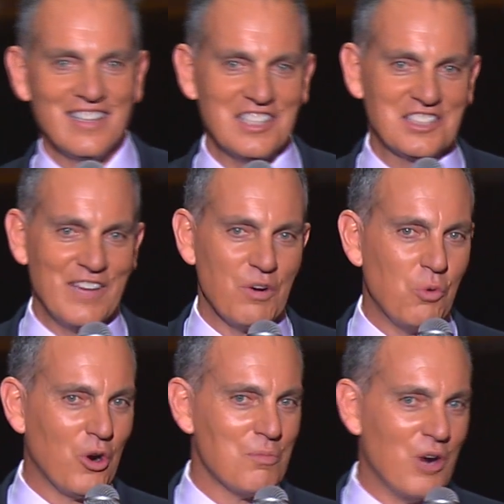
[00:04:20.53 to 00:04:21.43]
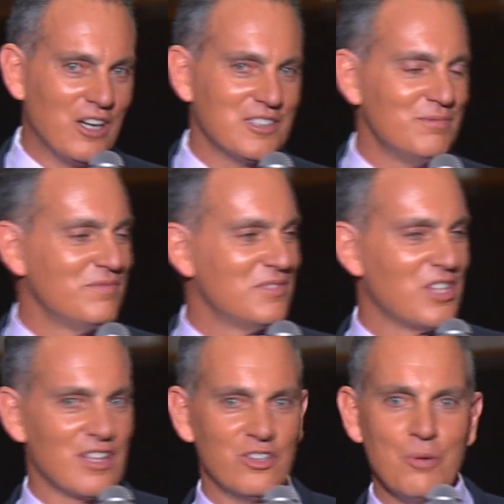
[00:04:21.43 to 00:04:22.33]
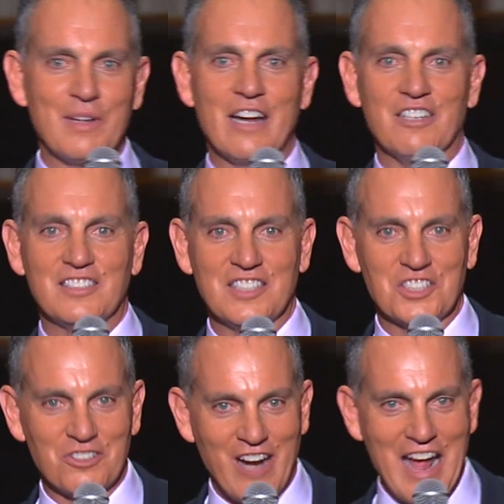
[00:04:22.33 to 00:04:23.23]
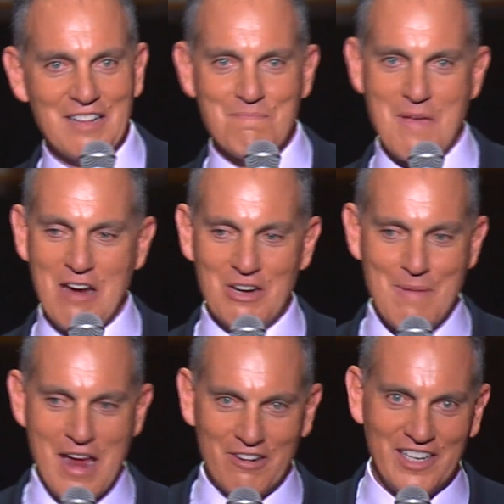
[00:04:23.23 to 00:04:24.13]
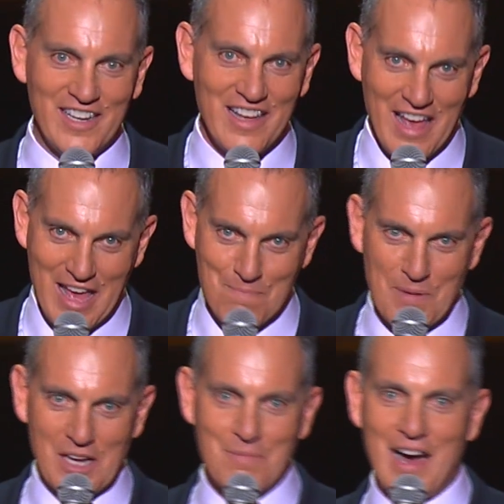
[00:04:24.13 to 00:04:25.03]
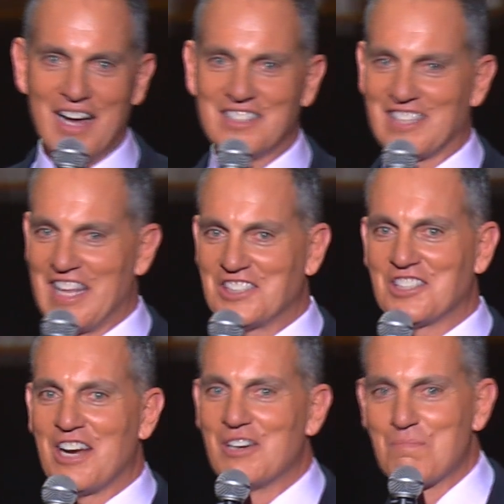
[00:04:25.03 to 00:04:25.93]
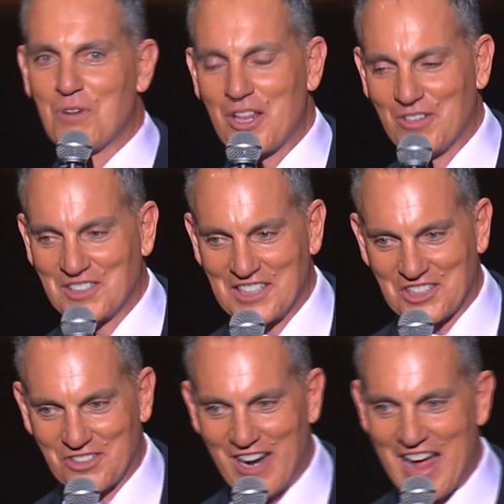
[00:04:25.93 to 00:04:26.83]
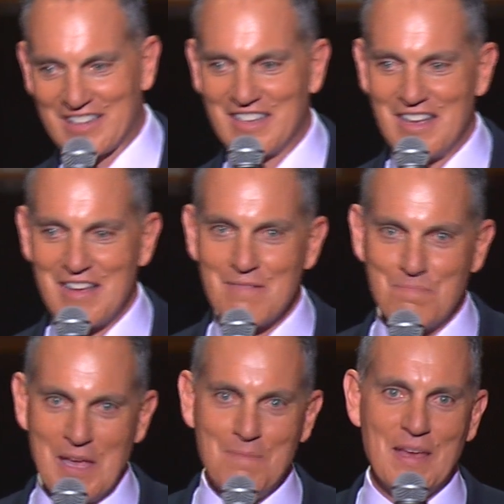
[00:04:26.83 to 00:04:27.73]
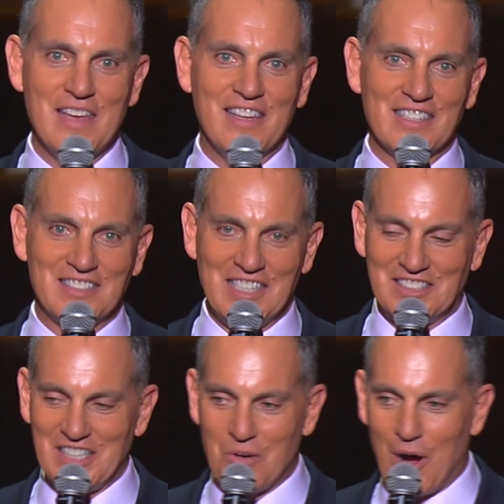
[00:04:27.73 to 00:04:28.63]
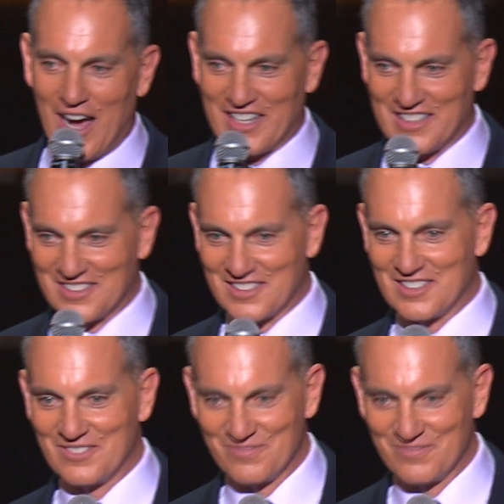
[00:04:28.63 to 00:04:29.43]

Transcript: Let's give a warm welcome to the luminary sister act, Mary Mary, and B M I's legendary brother and sister act, B B and C C Winans.